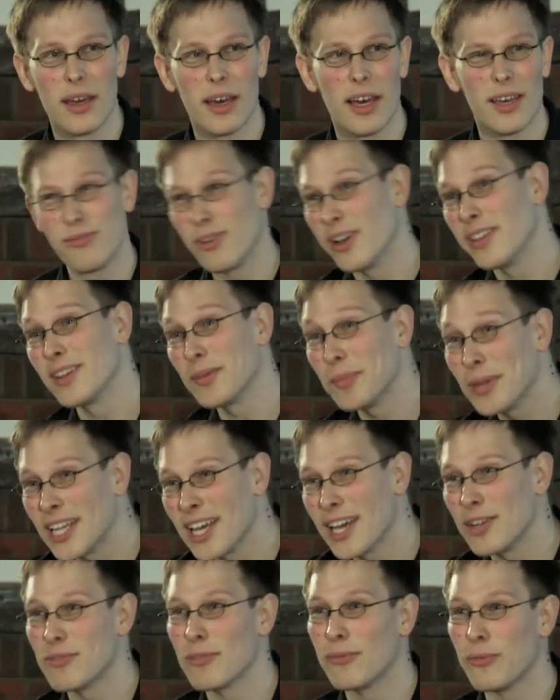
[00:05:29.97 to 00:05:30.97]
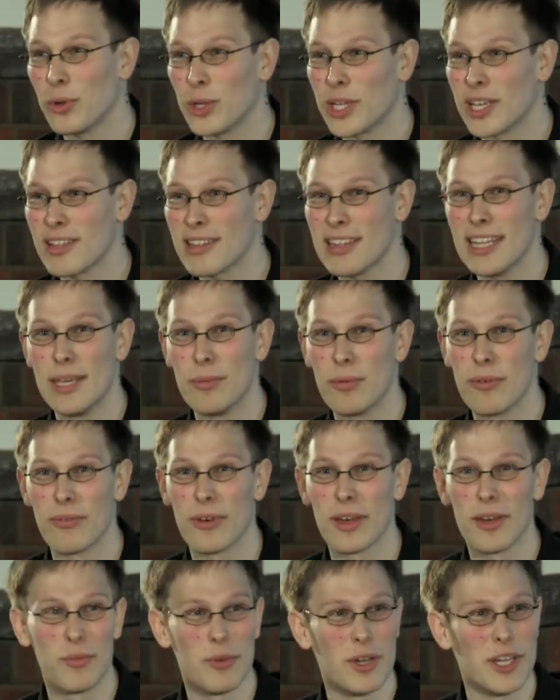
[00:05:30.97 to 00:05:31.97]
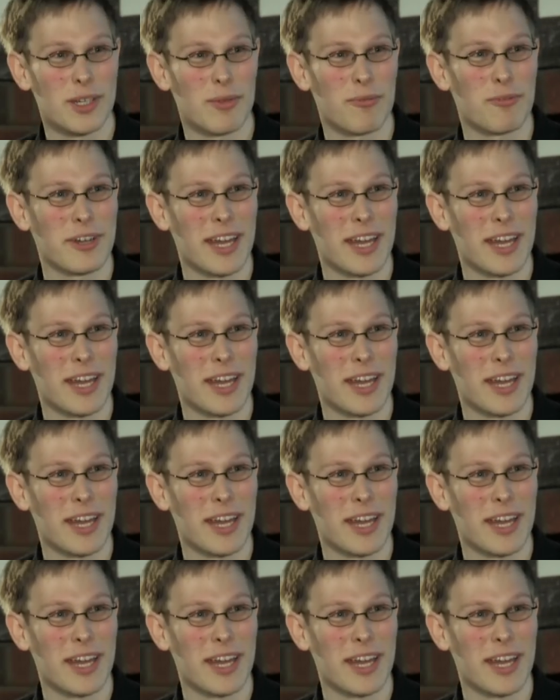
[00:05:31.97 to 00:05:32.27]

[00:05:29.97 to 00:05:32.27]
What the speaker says: I find that I'm in danger of falling asleep if I worship